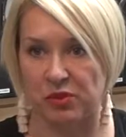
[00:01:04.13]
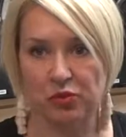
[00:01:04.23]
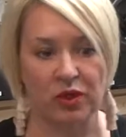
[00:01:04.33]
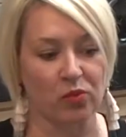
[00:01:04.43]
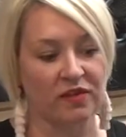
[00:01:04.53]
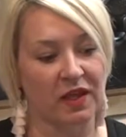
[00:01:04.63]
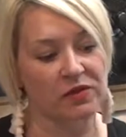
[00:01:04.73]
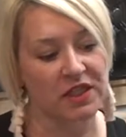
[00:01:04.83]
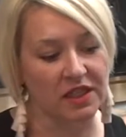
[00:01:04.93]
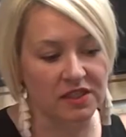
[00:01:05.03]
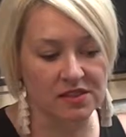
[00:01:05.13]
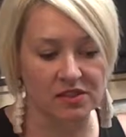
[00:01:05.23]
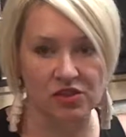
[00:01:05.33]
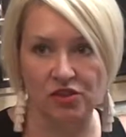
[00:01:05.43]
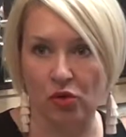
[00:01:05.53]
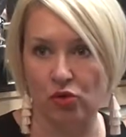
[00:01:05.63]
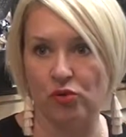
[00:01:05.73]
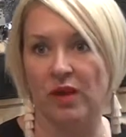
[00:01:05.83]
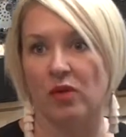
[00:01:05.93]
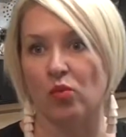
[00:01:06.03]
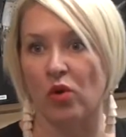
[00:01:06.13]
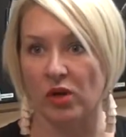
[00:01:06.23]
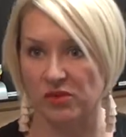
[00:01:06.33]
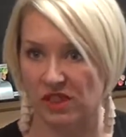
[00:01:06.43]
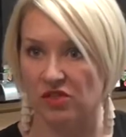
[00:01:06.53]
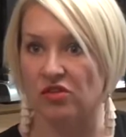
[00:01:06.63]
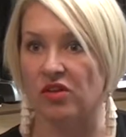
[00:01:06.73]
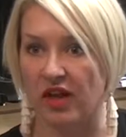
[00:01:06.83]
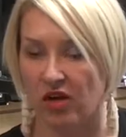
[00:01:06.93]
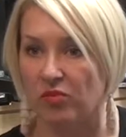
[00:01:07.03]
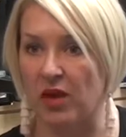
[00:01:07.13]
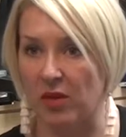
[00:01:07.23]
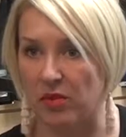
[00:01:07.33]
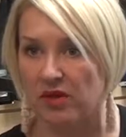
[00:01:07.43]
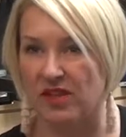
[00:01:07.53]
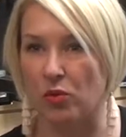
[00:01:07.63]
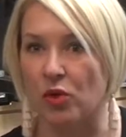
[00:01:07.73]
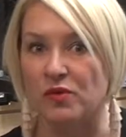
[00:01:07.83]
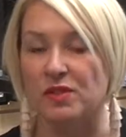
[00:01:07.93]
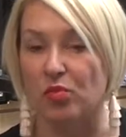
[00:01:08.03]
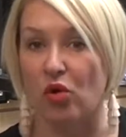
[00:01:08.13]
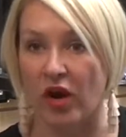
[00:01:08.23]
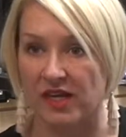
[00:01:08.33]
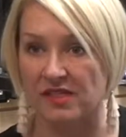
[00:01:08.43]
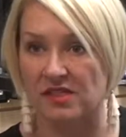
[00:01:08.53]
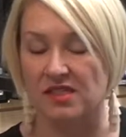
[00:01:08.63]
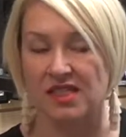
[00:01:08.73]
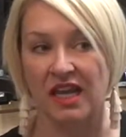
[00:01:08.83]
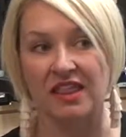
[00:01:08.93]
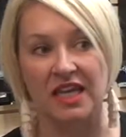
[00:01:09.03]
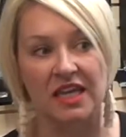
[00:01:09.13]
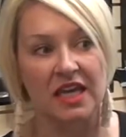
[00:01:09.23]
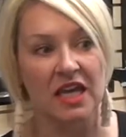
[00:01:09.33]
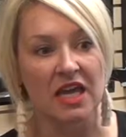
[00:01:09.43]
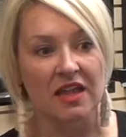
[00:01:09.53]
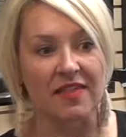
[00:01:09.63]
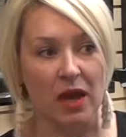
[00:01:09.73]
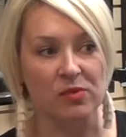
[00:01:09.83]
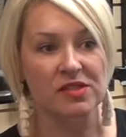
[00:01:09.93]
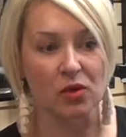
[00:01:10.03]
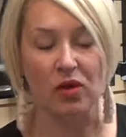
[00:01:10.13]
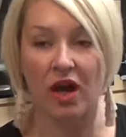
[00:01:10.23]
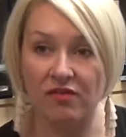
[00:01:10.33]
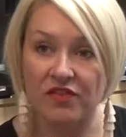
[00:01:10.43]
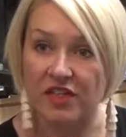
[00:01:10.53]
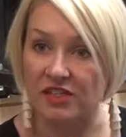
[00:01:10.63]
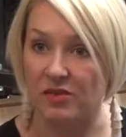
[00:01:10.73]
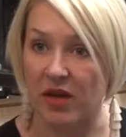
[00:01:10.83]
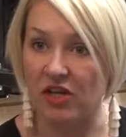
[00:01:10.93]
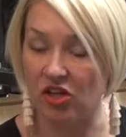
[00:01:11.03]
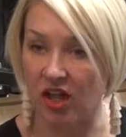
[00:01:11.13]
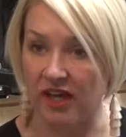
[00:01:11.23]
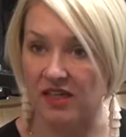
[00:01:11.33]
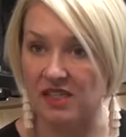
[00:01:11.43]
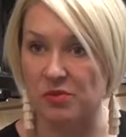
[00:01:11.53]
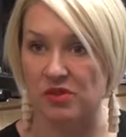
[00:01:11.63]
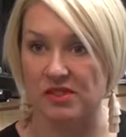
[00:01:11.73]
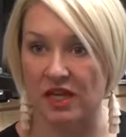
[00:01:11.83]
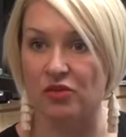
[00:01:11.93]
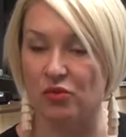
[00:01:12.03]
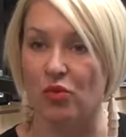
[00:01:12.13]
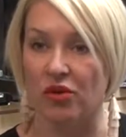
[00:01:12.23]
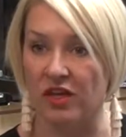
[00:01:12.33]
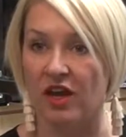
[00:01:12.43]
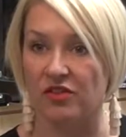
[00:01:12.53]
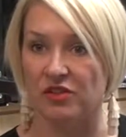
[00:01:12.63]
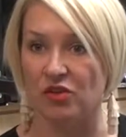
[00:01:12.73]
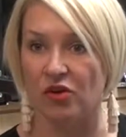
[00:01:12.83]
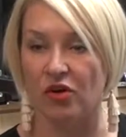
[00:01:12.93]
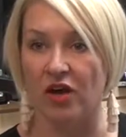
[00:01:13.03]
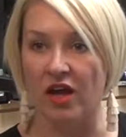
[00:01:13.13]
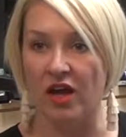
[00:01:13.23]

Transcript: between what they were telling us in the showroom and what it was going to look like on paper. There were no surprises. And I think that was so comforting to my clients, because they knew walking out the door,